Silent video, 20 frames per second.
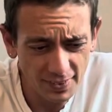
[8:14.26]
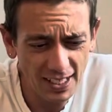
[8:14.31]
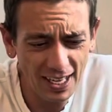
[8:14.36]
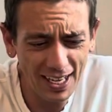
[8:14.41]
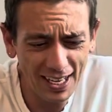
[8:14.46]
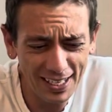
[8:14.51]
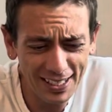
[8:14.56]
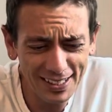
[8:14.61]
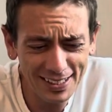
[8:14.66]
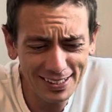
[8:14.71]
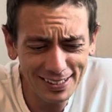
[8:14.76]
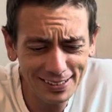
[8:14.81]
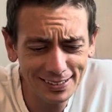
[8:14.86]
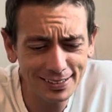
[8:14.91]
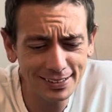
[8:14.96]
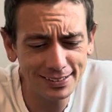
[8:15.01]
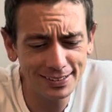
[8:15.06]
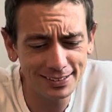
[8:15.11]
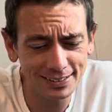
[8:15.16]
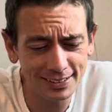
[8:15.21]
I think
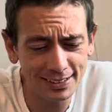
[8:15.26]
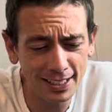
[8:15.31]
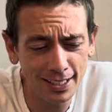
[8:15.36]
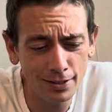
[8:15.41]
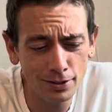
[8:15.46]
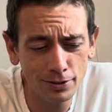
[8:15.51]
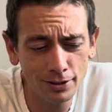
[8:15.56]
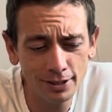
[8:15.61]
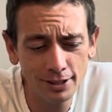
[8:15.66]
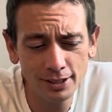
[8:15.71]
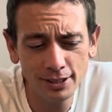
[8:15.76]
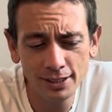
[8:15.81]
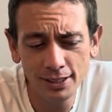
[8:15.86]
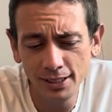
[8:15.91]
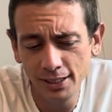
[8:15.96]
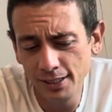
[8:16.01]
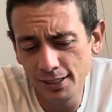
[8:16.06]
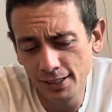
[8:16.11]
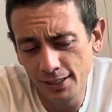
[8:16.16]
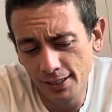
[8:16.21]
that the Tower
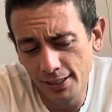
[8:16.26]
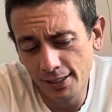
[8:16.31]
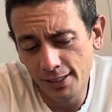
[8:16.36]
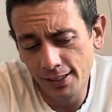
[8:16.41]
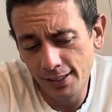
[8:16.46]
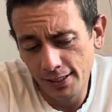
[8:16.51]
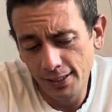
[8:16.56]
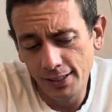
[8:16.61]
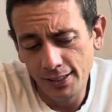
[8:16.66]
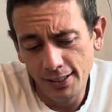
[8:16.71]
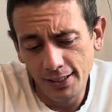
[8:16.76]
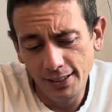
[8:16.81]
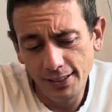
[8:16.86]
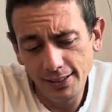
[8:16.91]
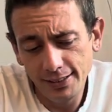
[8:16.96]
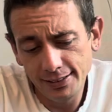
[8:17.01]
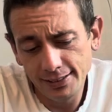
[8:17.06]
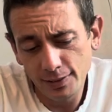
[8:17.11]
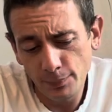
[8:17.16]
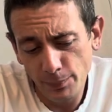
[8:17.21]

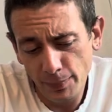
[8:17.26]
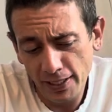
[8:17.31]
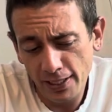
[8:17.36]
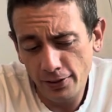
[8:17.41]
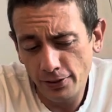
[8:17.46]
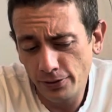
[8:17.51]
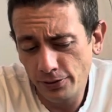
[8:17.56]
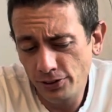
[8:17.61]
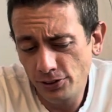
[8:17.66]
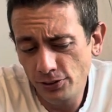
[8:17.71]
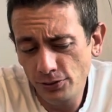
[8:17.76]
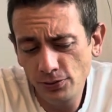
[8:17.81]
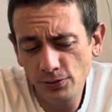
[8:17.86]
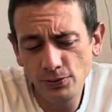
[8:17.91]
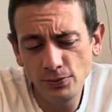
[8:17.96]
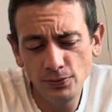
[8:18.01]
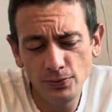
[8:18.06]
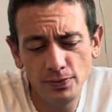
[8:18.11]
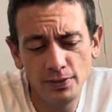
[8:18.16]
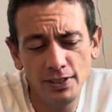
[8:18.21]
is about
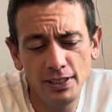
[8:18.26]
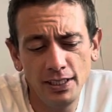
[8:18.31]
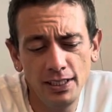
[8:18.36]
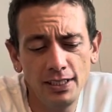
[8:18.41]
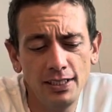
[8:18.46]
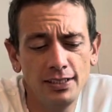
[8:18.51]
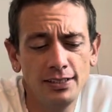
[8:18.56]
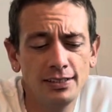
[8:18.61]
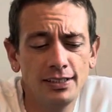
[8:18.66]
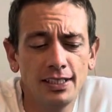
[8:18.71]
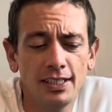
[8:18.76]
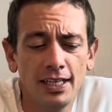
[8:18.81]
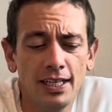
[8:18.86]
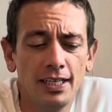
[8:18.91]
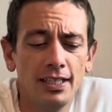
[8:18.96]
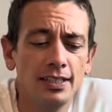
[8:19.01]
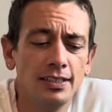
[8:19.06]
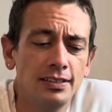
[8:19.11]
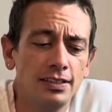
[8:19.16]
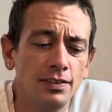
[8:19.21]
you needing to
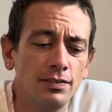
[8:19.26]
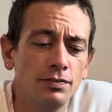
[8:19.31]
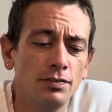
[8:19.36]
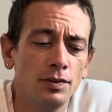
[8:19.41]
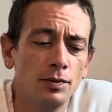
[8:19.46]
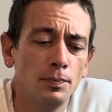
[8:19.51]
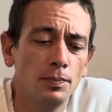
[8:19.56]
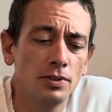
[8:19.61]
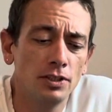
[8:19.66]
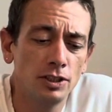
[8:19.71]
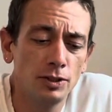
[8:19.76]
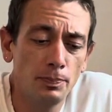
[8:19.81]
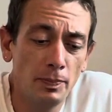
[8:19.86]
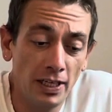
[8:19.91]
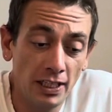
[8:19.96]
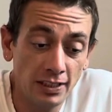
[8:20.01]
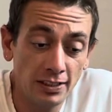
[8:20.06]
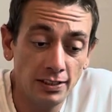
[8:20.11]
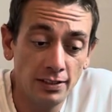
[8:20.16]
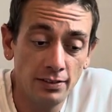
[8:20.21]
gain a different
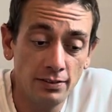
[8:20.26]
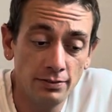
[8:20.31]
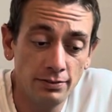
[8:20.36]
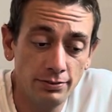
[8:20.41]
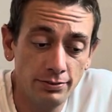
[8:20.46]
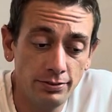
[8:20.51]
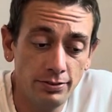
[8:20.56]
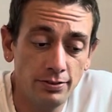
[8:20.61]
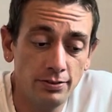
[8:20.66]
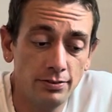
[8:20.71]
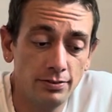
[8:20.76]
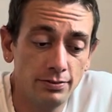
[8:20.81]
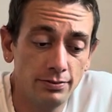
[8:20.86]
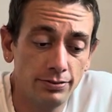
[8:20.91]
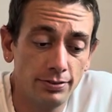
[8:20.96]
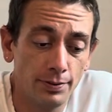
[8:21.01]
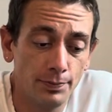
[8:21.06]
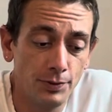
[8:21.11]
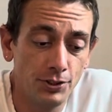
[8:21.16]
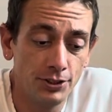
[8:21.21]
perspective
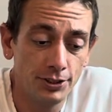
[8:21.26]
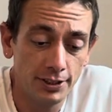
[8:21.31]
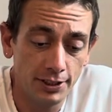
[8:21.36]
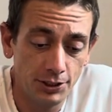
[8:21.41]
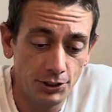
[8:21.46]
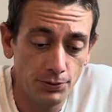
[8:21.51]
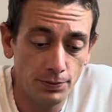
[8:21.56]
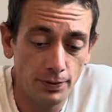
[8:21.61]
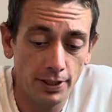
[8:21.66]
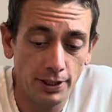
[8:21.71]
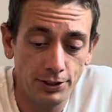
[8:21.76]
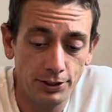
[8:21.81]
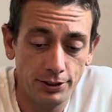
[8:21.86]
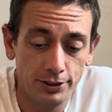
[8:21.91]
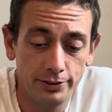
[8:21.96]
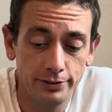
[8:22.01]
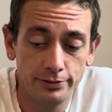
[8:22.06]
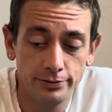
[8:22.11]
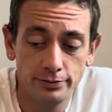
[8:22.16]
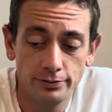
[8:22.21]
from your situation.
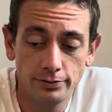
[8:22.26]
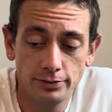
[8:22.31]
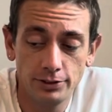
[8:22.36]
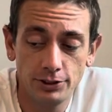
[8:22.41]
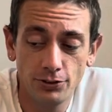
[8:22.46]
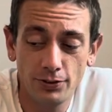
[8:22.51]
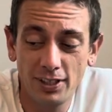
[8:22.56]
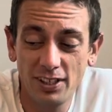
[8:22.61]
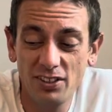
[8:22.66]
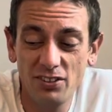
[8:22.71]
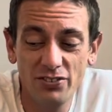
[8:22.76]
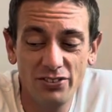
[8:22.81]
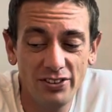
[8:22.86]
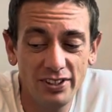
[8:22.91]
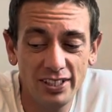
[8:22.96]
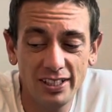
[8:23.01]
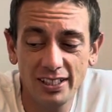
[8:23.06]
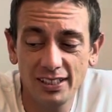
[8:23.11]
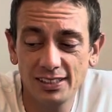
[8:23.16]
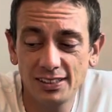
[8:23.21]
So I don't
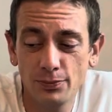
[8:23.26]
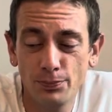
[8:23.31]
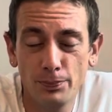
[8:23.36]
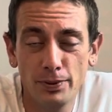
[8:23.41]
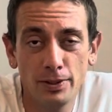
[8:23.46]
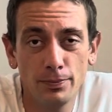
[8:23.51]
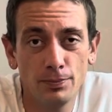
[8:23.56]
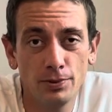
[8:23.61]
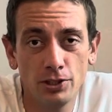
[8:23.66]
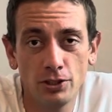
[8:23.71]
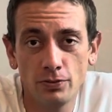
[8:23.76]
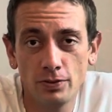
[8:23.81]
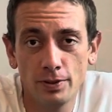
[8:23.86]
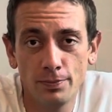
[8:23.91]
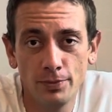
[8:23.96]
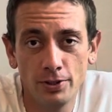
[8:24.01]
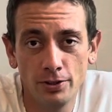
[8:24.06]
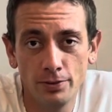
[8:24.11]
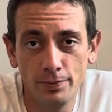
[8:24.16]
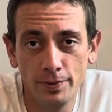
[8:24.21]
think it's a big blow up
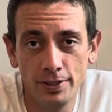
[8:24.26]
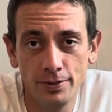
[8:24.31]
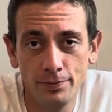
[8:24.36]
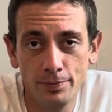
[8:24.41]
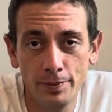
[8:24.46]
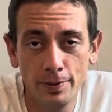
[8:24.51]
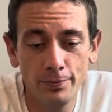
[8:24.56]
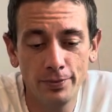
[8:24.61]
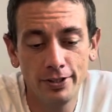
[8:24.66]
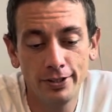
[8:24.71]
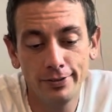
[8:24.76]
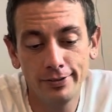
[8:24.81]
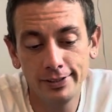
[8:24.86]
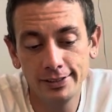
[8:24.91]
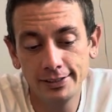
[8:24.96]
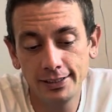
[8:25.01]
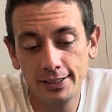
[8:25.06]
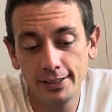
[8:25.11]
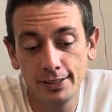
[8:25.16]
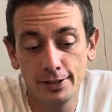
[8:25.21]
moment. Remember how I
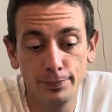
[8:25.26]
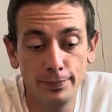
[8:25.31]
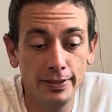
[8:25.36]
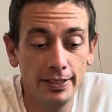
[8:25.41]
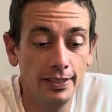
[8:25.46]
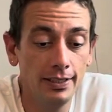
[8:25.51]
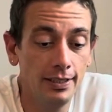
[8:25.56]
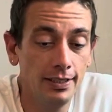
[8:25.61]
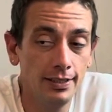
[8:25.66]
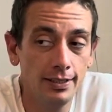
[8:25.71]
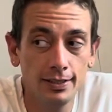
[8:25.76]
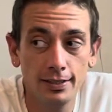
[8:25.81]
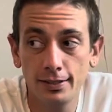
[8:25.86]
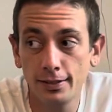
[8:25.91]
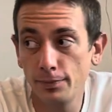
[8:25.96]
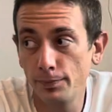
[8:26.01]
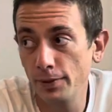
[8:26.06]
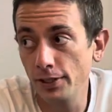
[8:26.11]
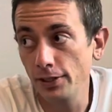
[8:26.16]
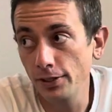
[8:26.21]
said it could be anything? It
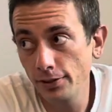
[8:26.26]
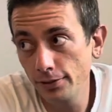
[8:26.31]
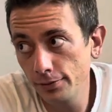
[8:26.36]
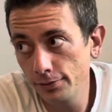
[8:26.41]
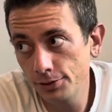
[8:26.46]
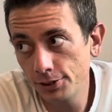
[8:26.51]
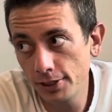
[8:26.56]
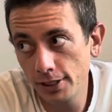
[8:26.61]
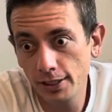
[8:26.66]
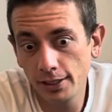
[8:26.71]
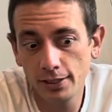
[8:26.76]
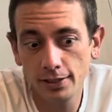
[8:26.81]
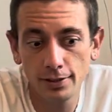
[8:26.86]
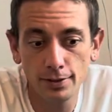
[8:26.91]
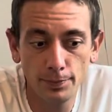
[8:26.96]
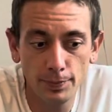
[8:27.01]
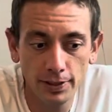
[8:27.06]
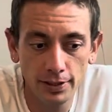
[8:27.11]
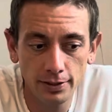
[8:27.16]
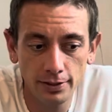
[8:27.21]
could be a huge thing. It
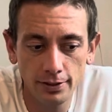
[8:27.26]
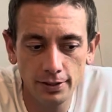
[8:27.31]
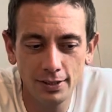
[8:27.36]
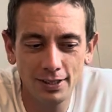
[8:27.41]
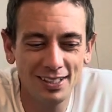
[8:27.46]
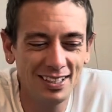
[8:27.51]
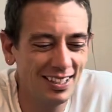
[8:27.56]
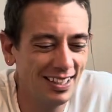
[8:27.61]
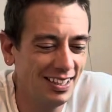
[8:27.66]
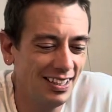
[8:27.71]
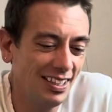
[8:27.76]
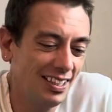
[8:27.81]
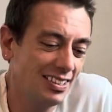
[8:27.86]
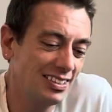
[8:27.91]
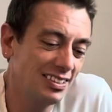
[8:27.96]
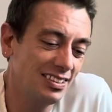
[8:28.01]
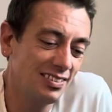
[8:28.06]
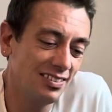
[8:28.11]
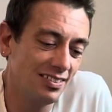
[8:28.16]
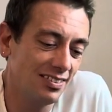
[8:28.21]
could be a little thing. I think it's
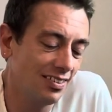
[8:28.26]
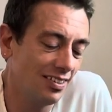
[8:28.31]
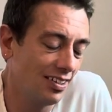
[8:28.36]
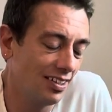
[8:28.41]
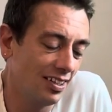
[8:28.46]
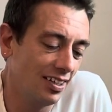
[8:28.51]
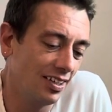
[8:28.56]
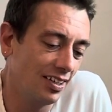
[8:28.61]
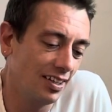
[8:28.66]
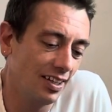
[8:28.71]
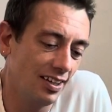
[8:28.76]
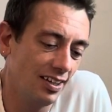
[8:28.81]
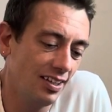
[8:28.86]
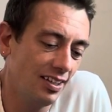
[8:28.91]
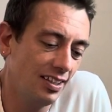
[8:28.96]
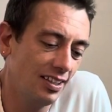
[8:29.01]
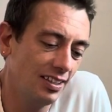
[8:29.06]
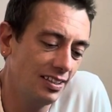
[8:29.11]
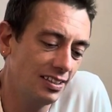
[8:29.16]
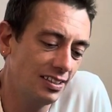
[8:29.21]
a little thing. I
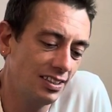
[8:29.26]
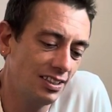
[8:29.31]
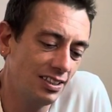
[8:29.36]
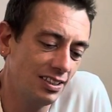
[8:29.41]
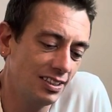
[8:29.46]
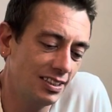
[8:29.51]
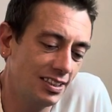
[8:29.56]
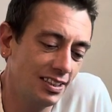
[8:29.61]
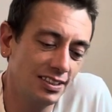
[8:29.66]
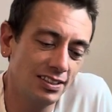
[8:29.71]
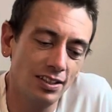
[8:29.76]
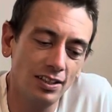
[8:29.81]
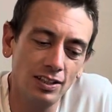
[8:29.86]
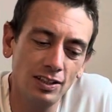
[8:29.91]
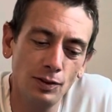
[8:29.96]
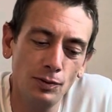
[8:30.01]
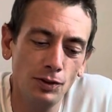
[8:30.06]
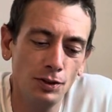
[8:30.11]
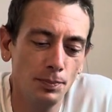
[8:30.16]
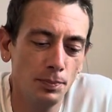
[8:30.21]
think it's all
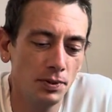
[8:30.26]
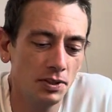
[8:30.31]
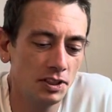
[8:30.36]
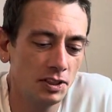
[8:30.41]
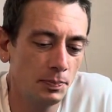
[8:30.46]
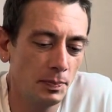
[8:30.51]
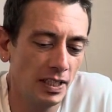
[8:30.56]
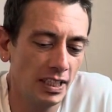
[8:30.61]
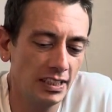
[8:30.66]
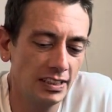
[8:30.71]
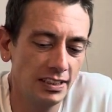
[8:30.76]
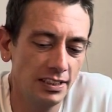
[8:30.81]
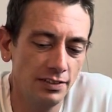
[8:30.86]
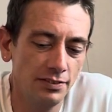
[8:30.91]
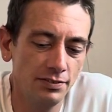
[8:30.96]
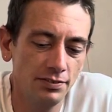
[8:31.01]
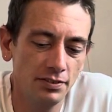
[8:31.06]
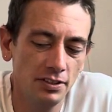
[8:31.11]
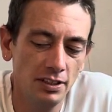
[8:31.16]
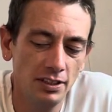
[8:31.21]
in your
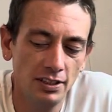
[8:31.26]
perspective.